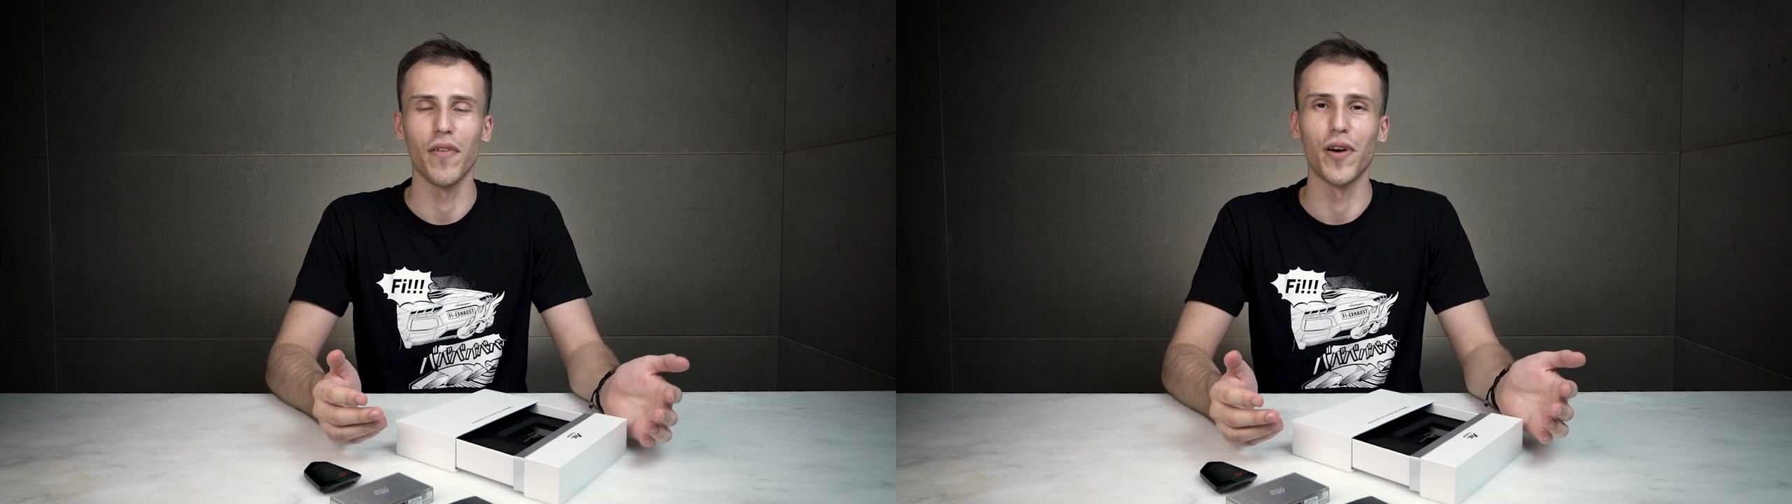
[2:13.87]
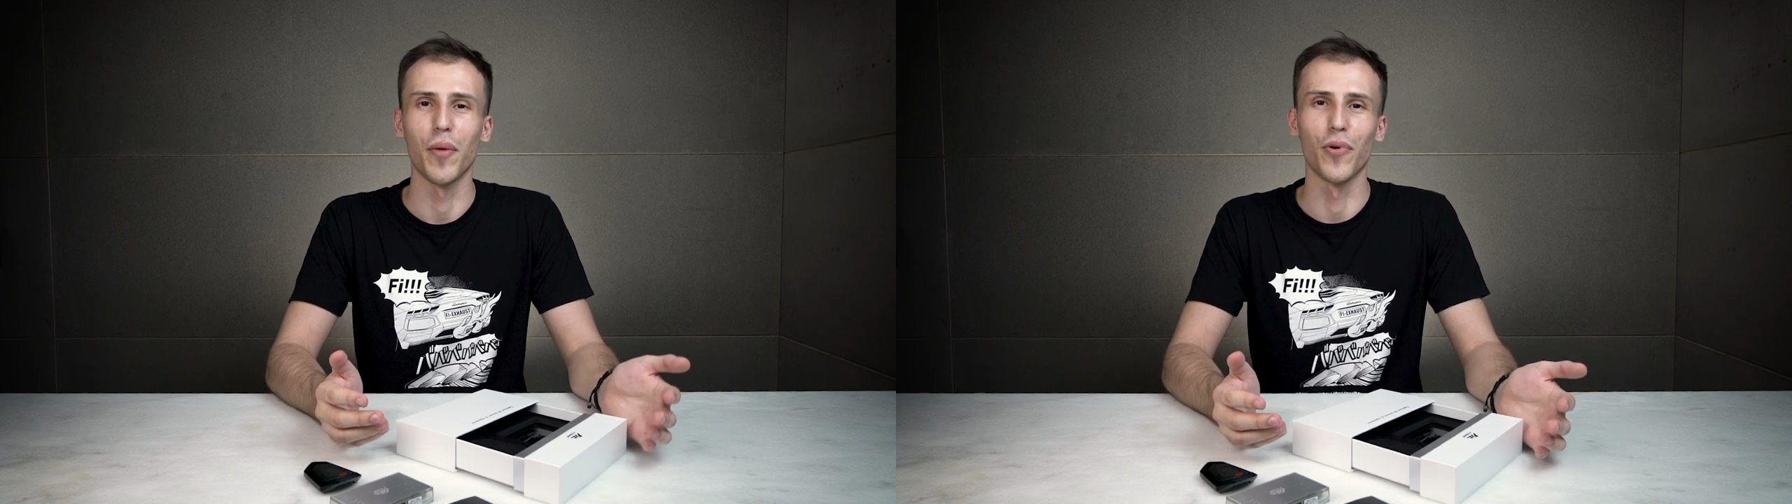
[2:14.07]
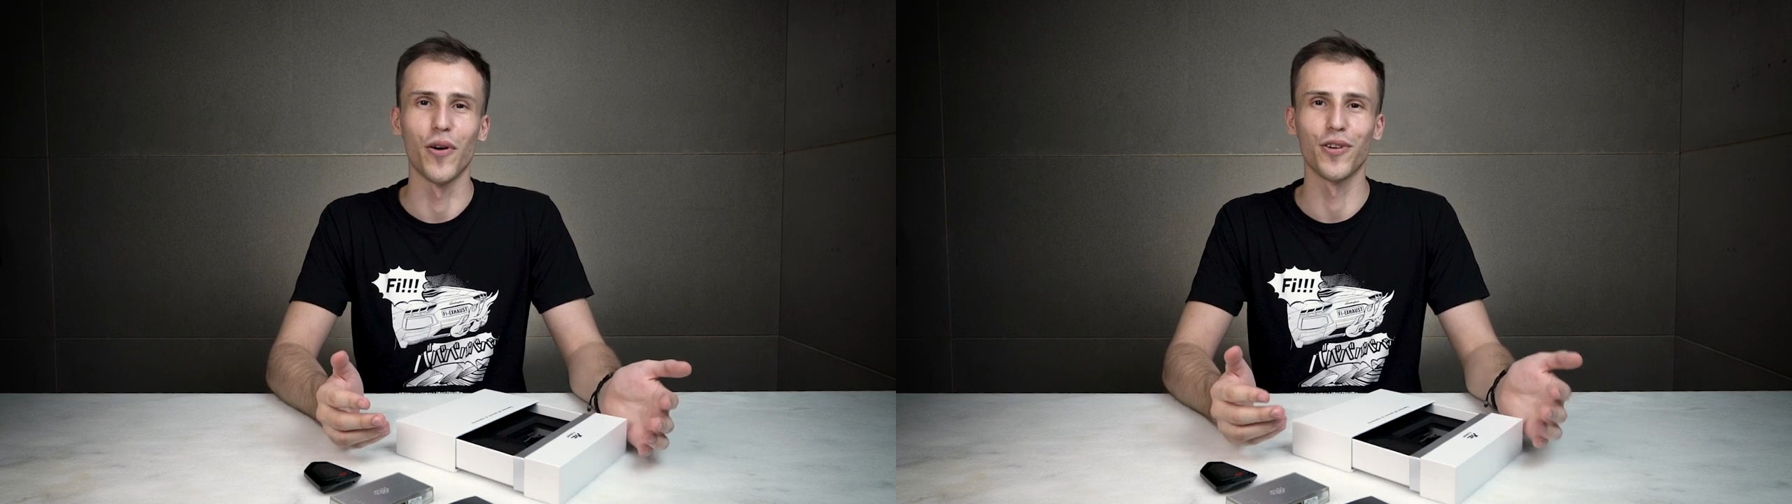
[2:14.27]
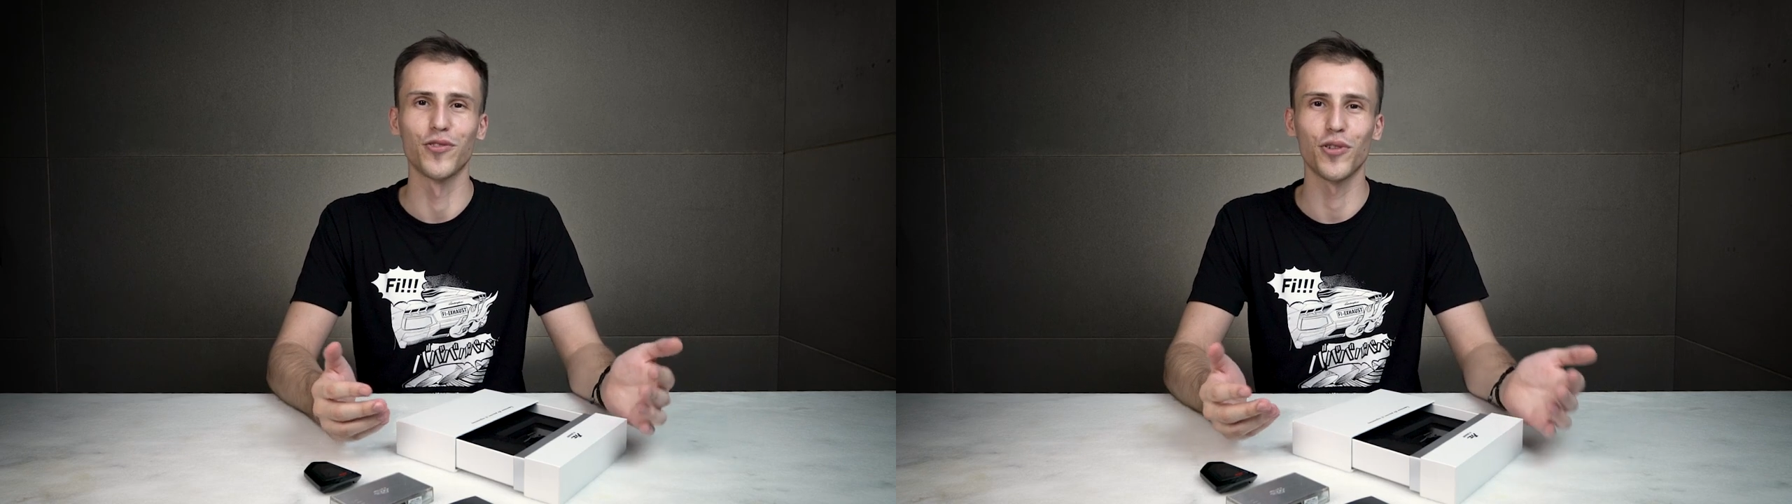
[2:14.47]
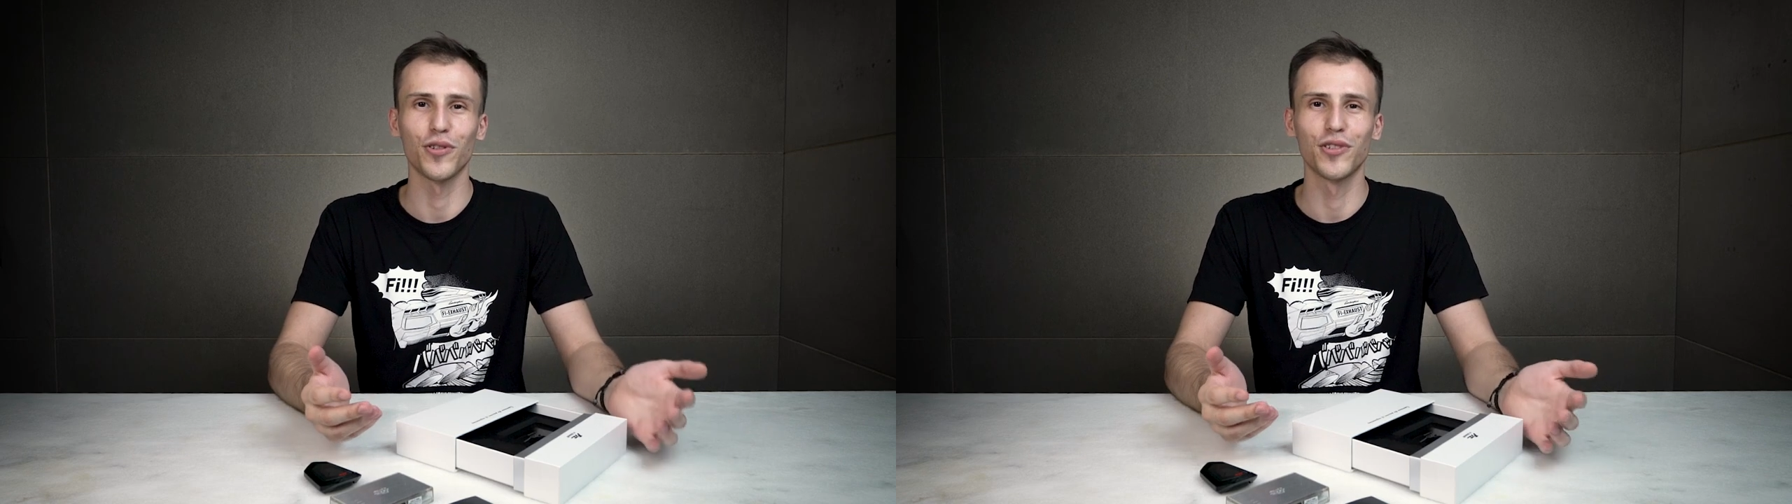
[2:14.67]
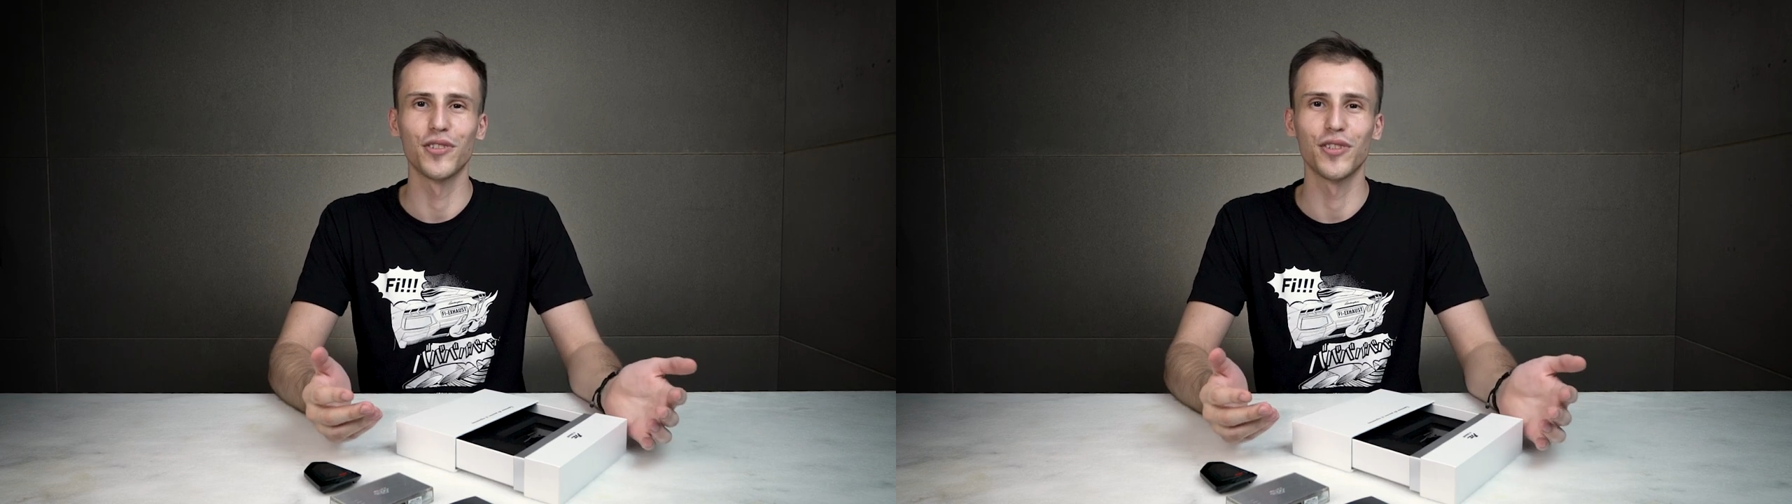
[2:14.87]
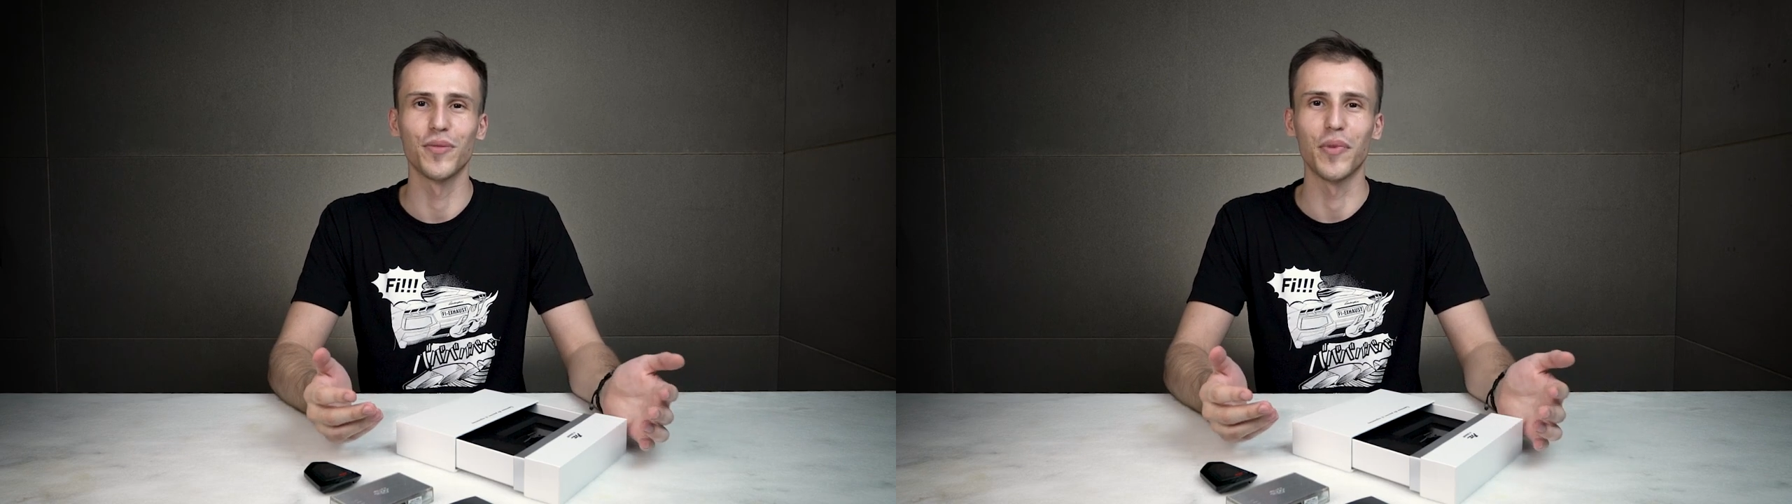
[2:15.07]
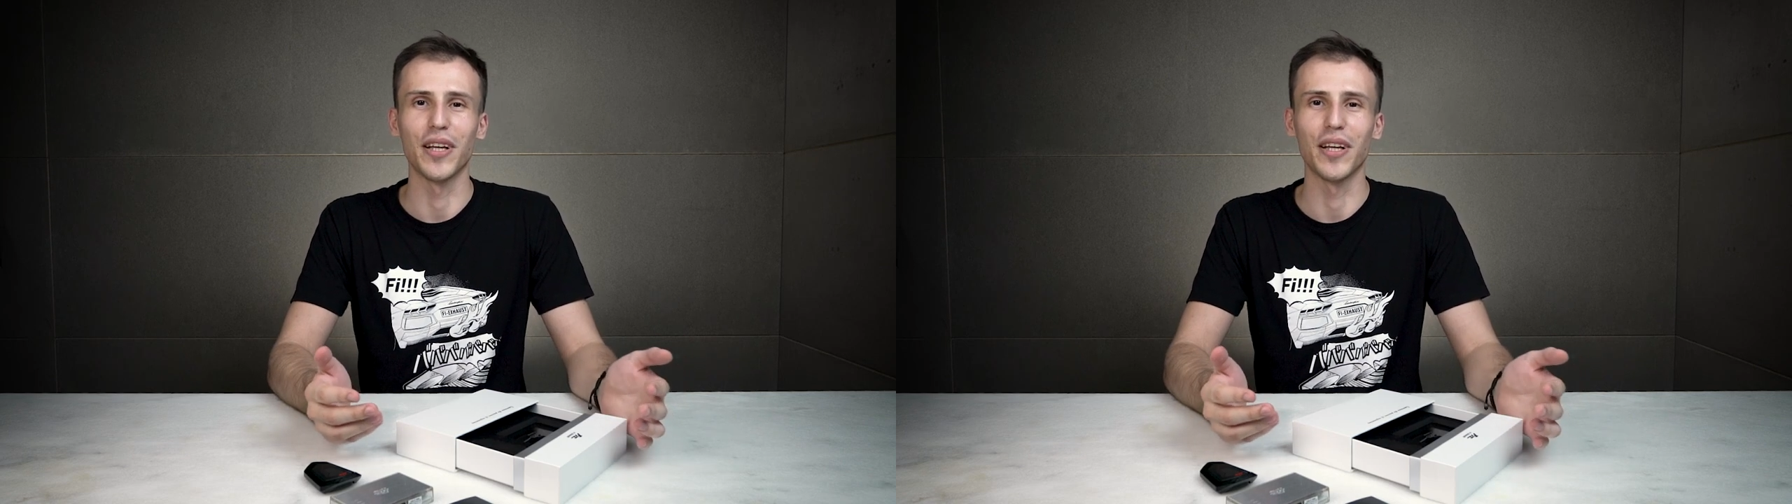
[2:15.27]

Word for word: Fi Pro Control System